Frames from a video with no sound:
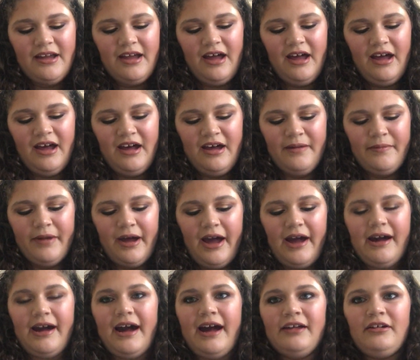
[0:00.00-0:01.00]
I
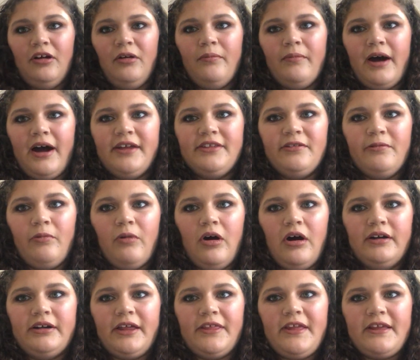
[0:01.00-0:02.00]
don't mind the
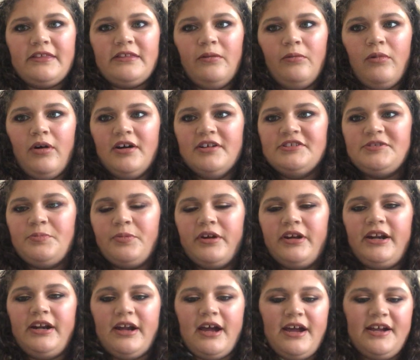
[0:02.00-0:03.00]
wand. I think the wand's
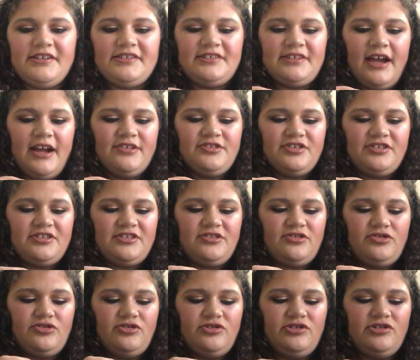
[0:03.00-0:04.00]
pretty nice. I
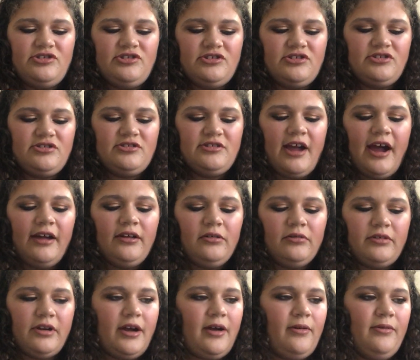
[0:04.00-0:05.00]

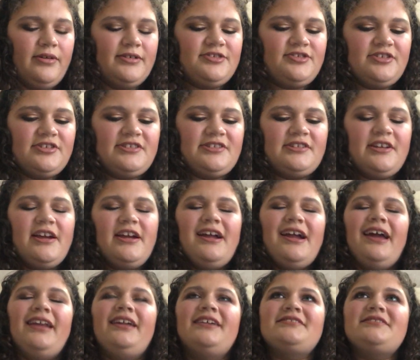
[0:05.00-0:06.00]
don't know. It's just,
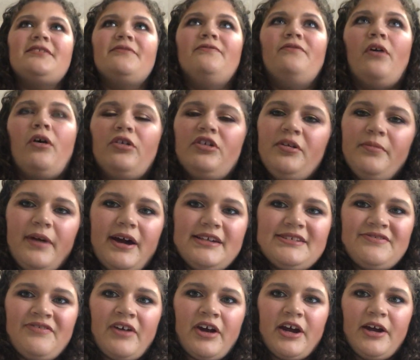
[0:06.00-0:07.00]
it doesn't
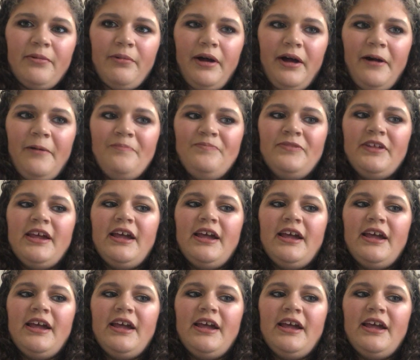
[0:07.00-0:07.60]
volumize very well,